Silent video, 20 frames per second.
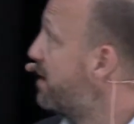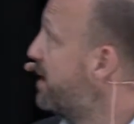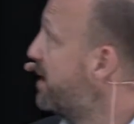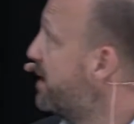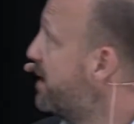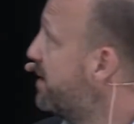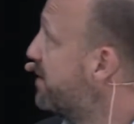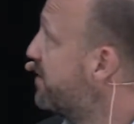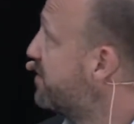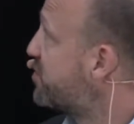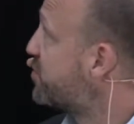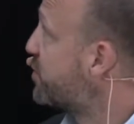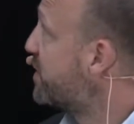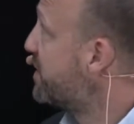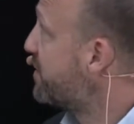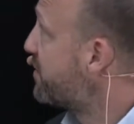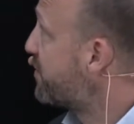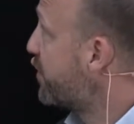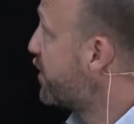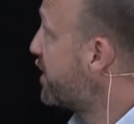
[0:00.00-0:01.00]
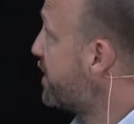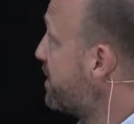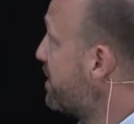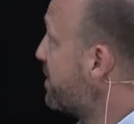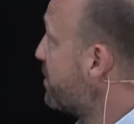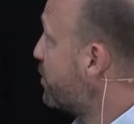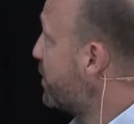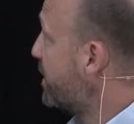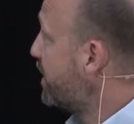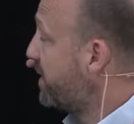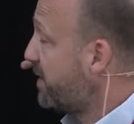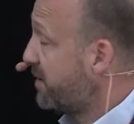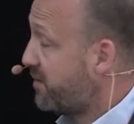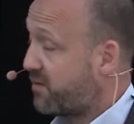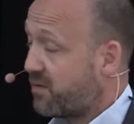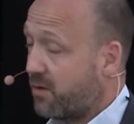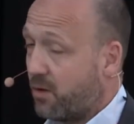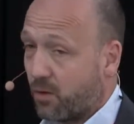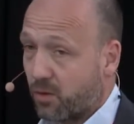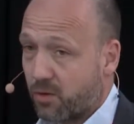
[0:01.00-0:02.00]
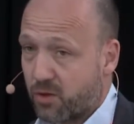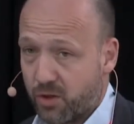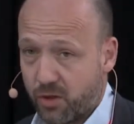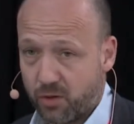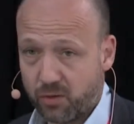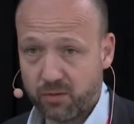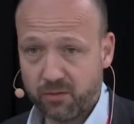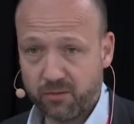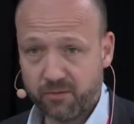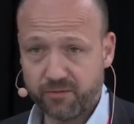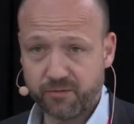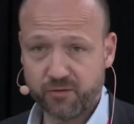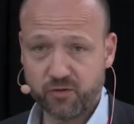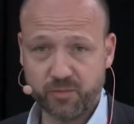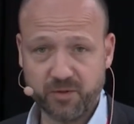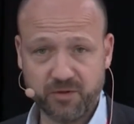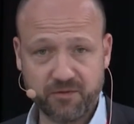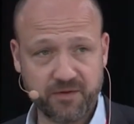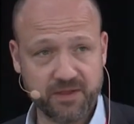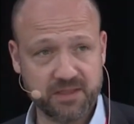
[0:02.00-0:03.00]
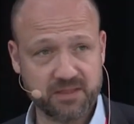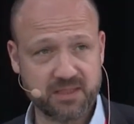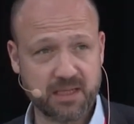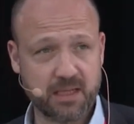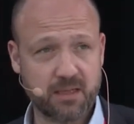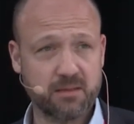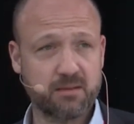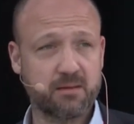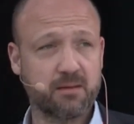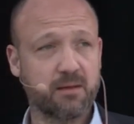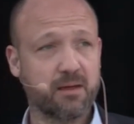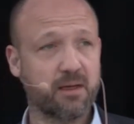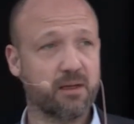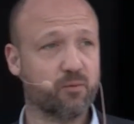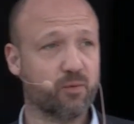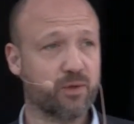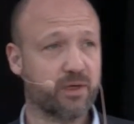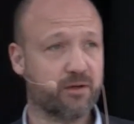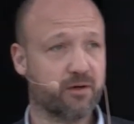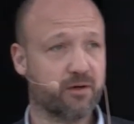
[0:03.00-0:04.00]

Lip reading: In 2030, we need all coal to be phased out, and we are